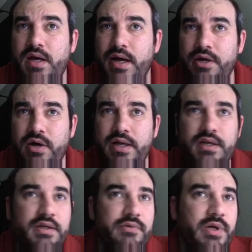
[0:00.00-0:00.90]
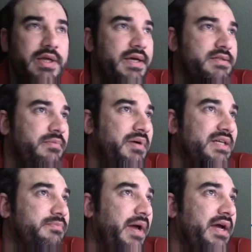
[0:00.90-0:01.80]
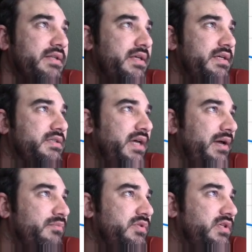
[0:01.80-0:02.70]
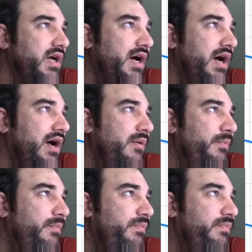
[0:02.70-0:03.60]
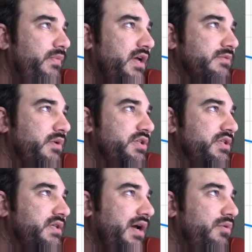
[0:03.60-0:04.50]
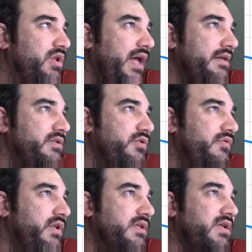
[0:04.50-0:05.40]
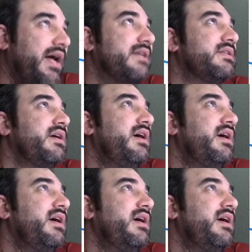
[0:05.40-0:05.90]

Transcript: I know I didn't really get to pass back the exams as much as I would like to for this class.